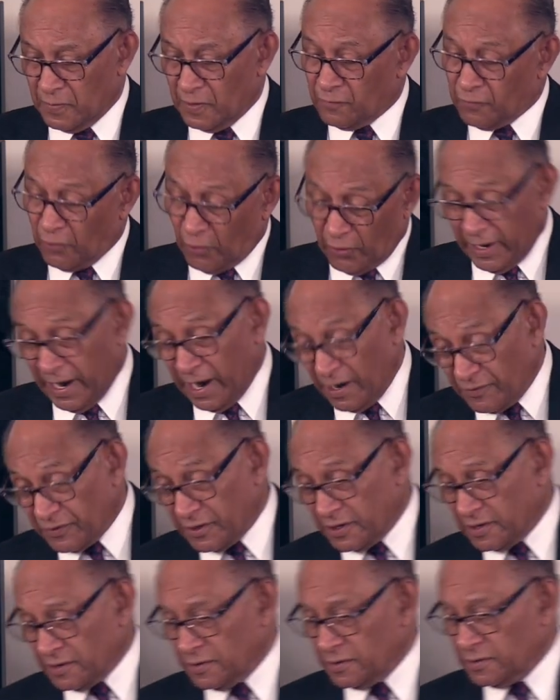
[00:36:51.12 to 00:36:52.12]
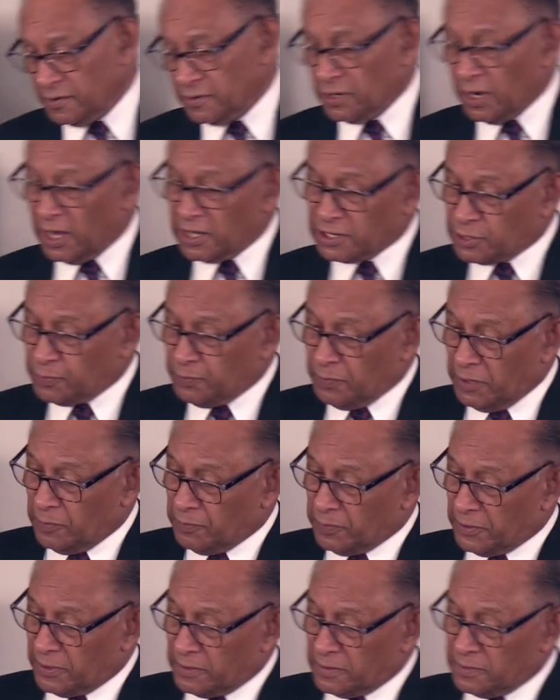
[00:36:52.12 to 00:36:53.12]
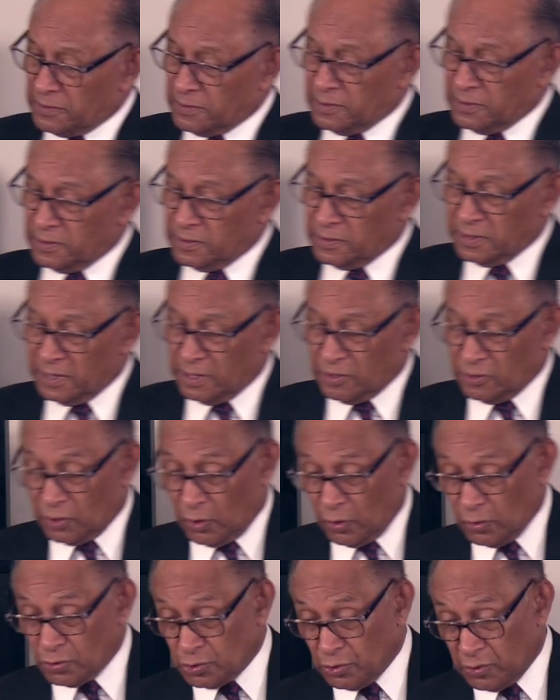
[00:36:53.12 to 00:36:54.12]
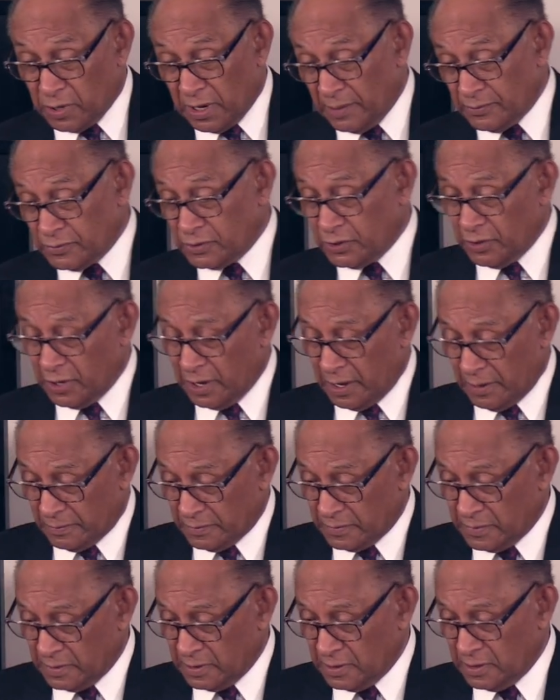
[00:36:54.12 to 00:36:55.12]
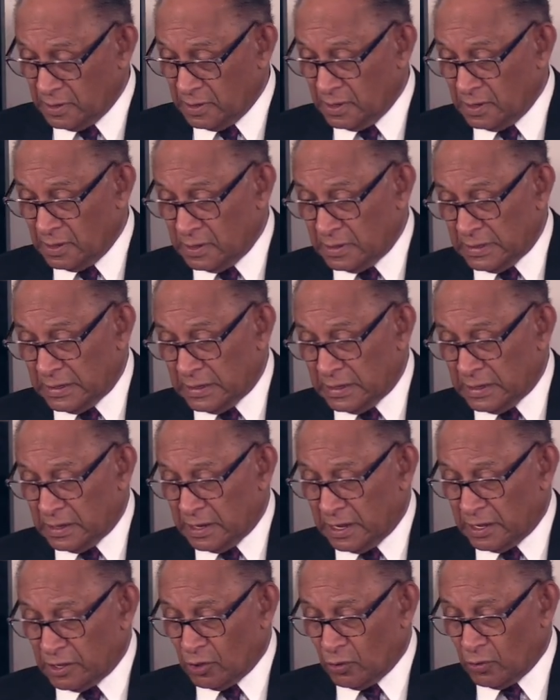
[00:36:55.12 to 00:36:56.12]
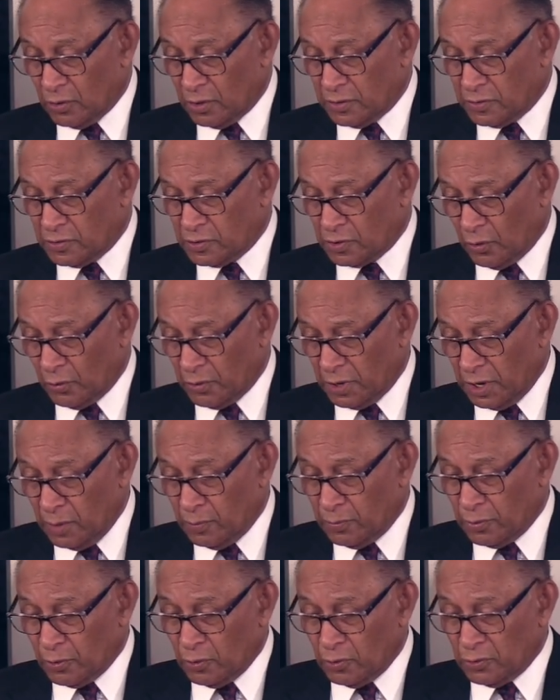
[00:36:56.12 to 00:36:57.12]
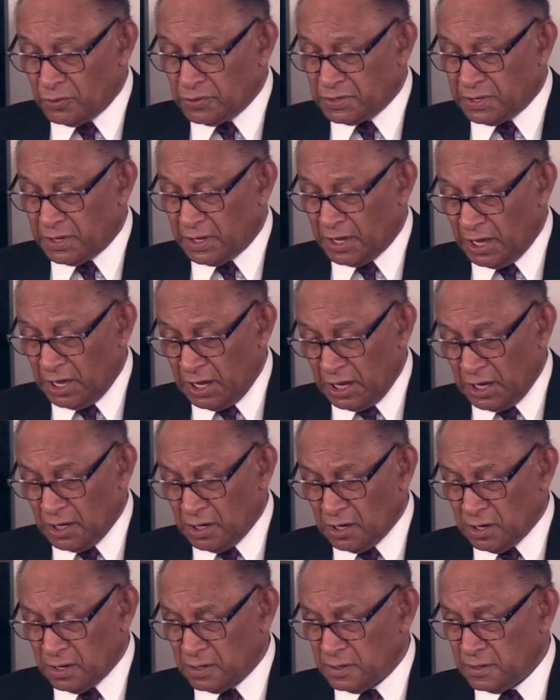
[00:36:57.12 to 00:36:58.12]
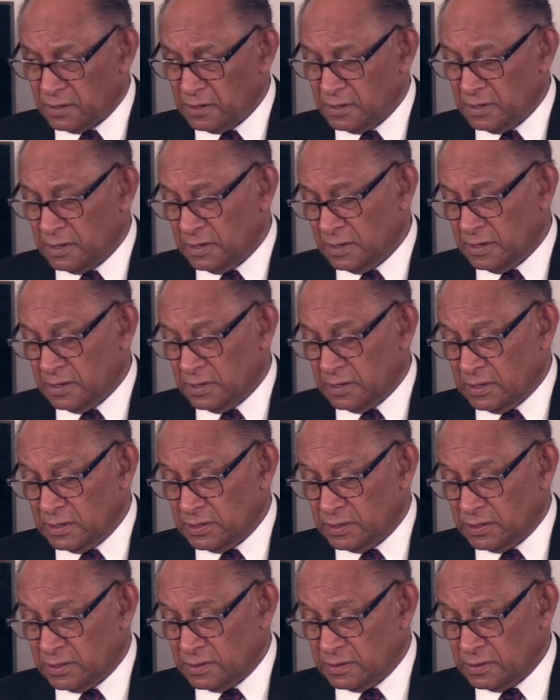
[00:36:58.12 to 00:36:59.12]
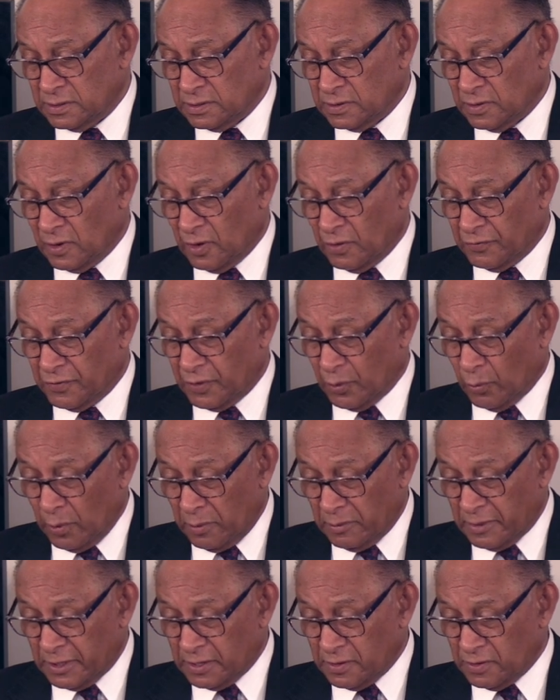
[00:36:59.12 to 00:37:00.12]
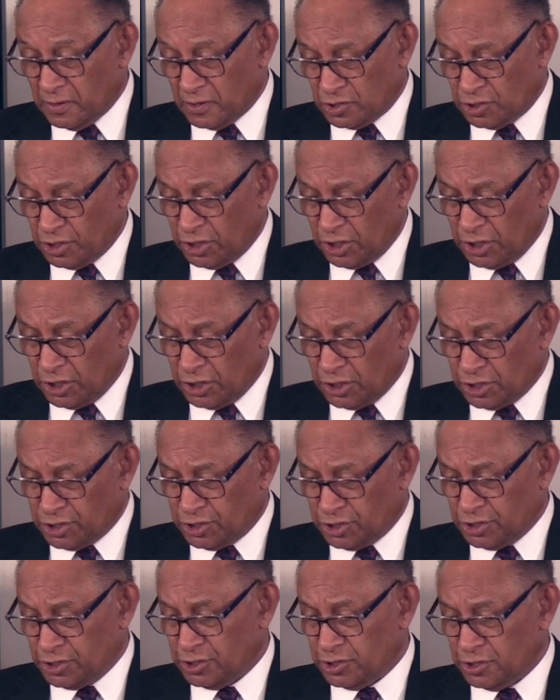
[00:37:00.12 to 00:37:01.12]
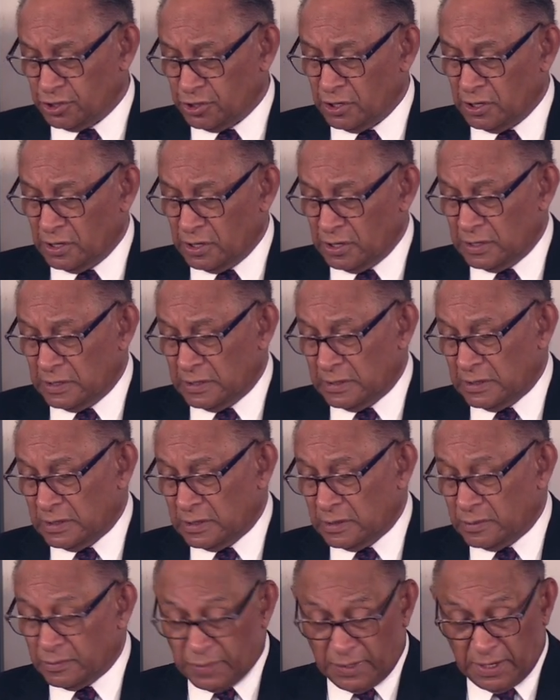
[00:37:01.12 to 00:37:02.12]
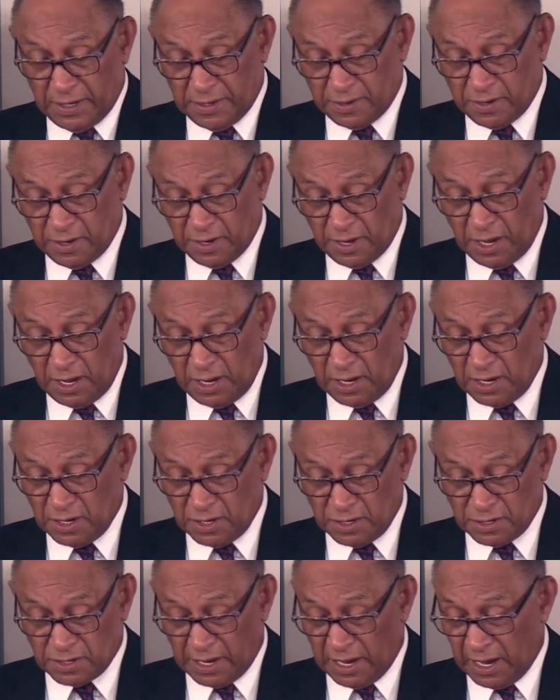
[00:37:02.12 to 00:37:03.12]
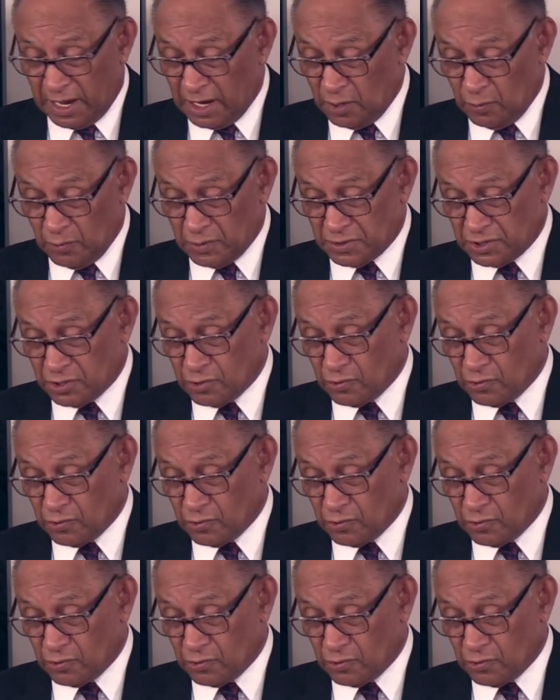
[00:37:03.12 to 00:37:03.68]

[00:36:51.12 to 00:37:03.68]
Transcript: forever God's people and those who come to him. And, the, uh, and so he bruised the heel of the woman, the church, but his head was